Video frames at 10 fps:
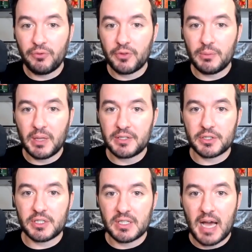for the
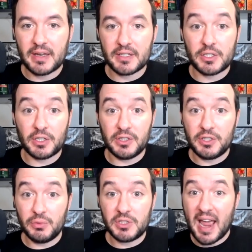Blazers is not necessarily
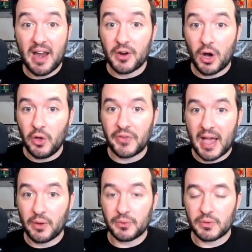to tear it all
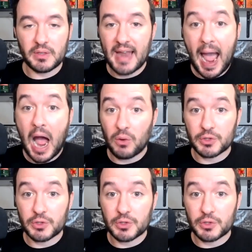down now,